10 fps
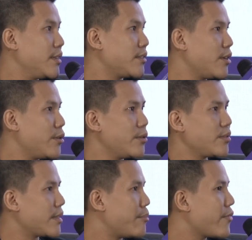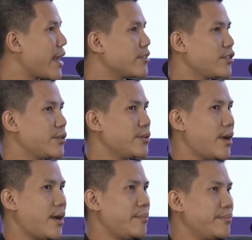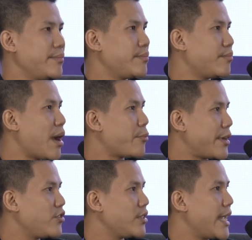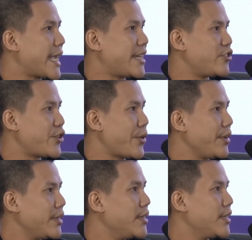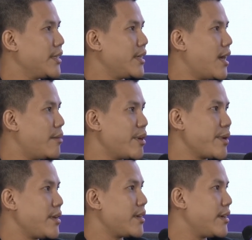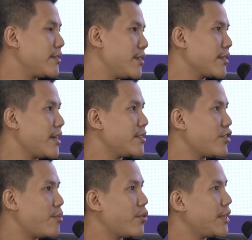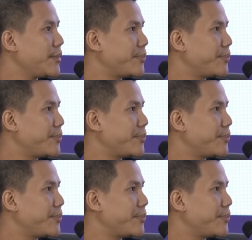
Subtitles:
So some practical preparation that I can share. Maybe Alexis can share more.